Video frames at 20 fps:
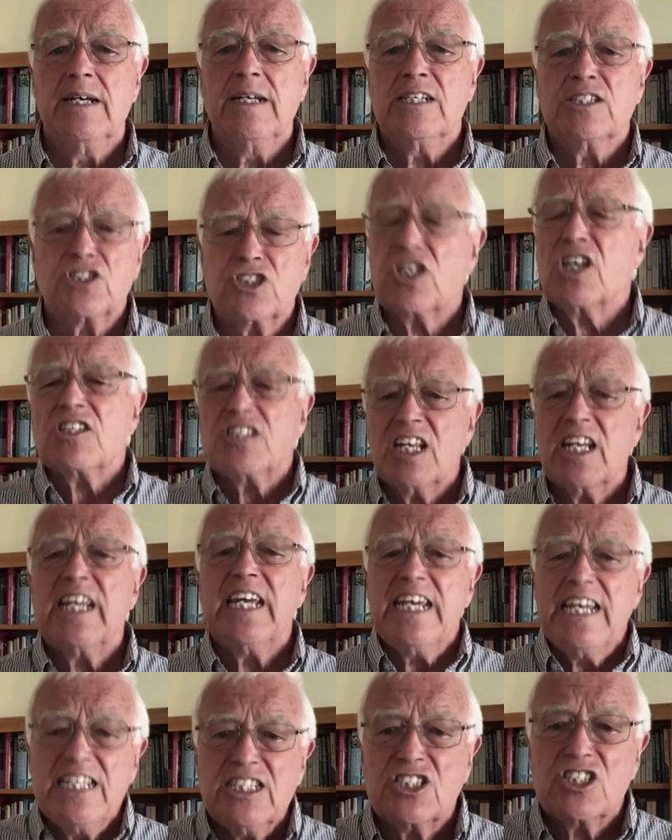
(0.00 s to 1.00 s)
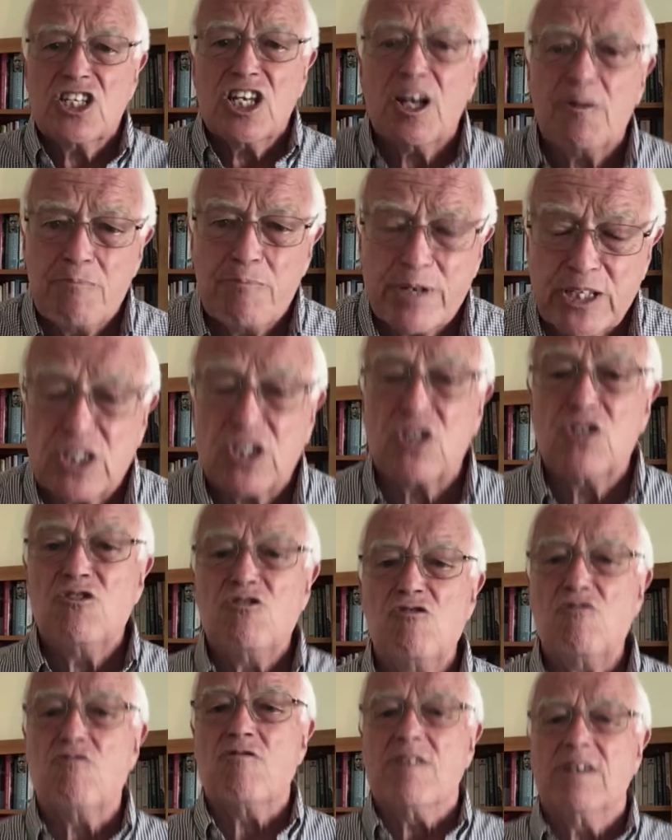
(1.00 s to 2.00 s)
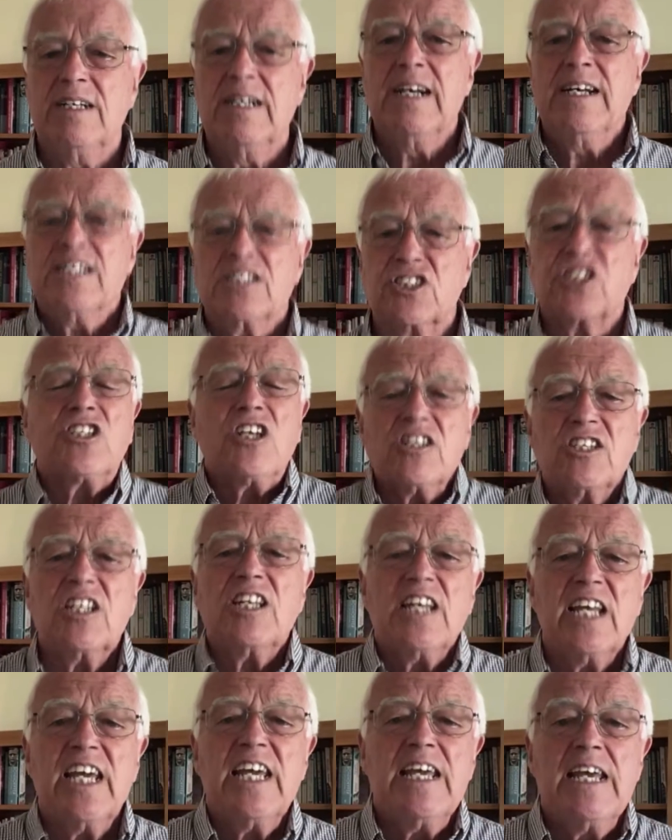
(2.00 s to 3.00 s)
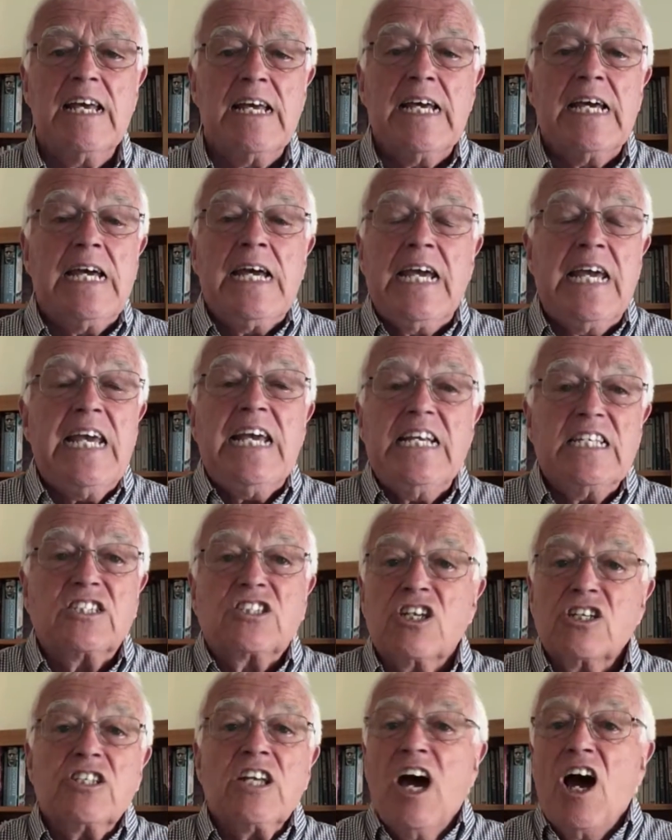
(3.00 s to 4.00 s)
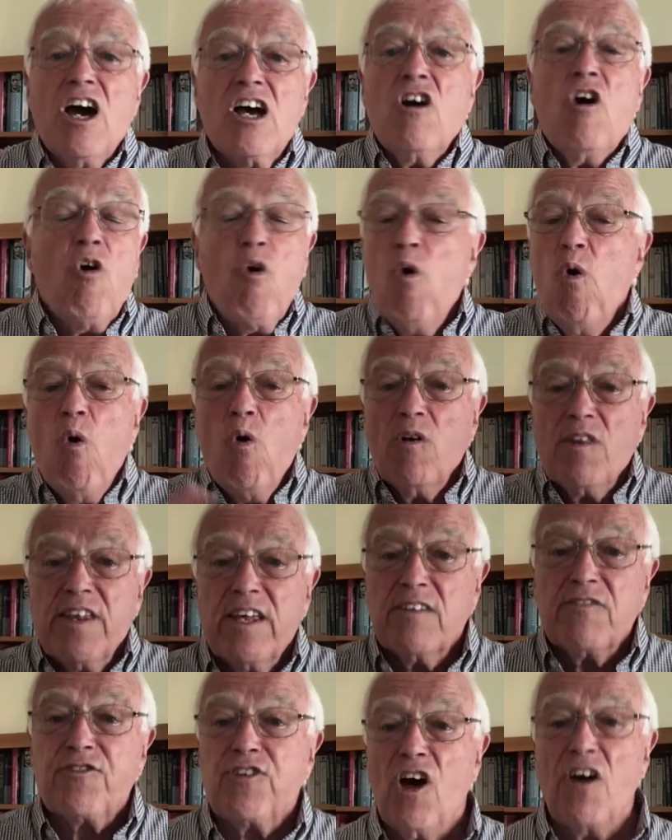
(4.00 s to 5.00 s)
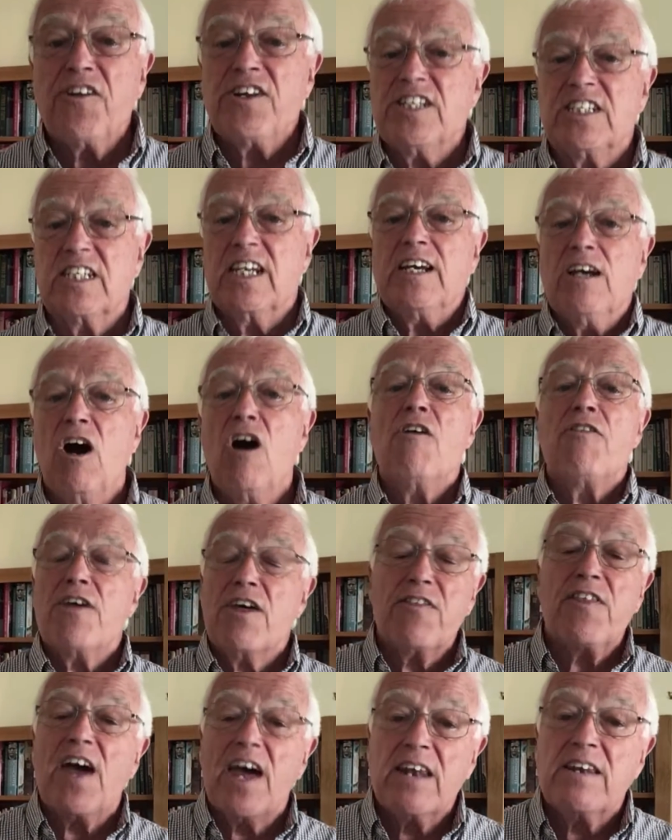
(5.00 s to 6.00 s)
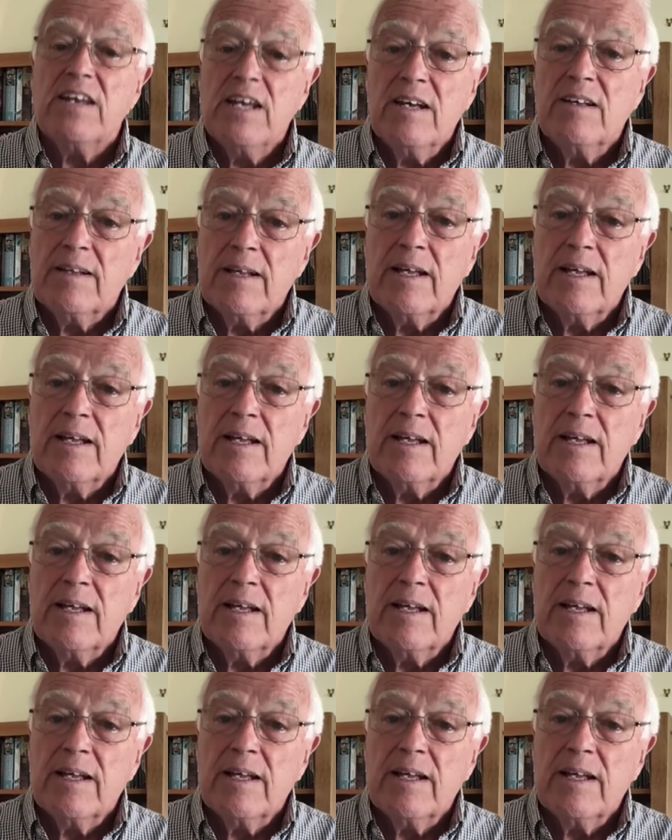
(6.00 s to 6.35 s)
Suddenly he's number 2. Suddenly he's got all the authority other than